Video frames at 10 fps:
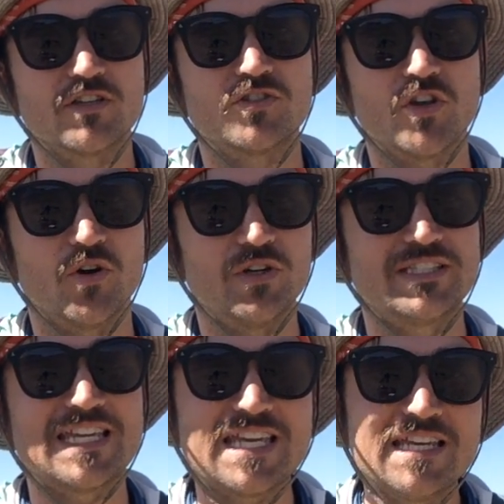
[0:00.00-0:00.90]
so it's
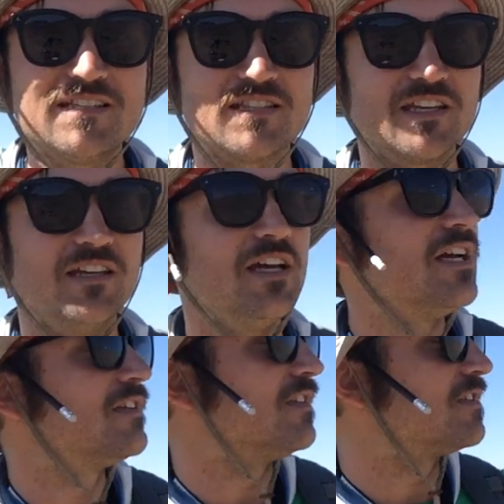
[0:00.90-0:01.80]
easy
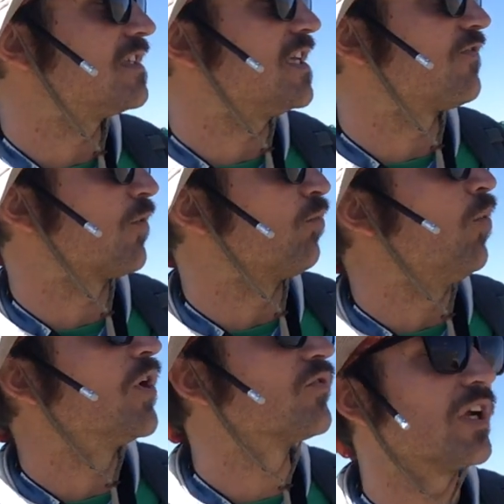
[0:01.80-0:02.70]
to see from
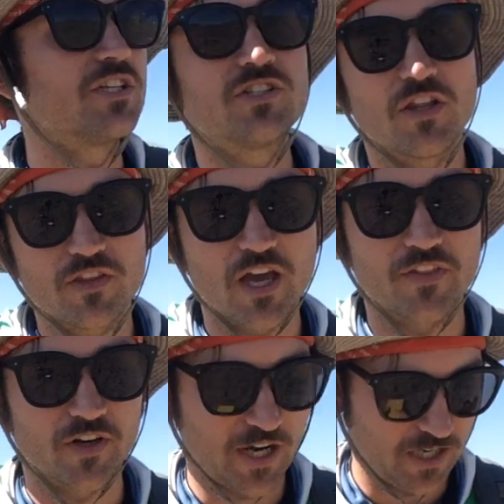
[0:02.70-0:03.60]
one ridge to the
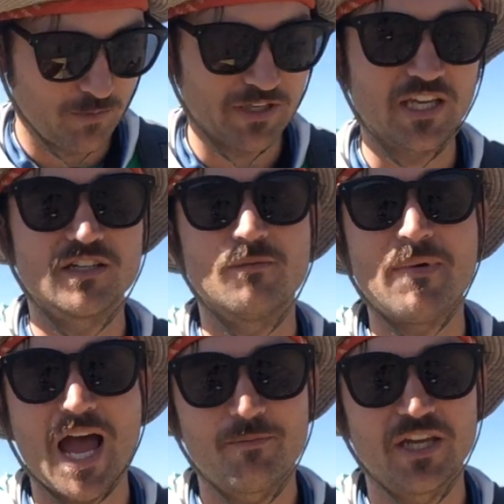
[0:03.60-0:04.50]
other and to begin to
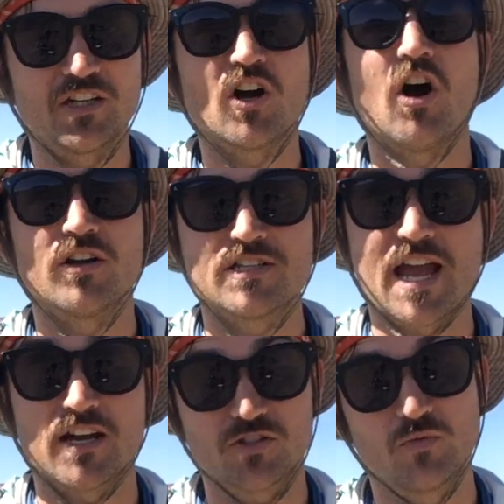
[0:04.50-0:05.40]
map in
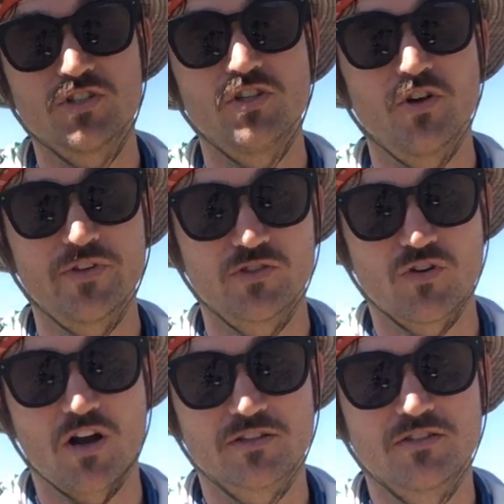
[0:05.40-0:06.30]
contacts once you know these
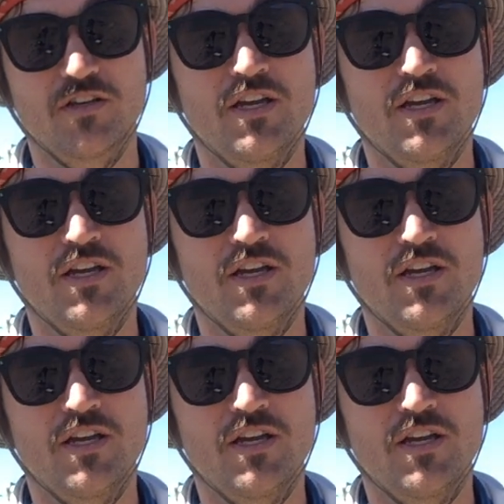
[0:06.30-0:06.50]
rocks.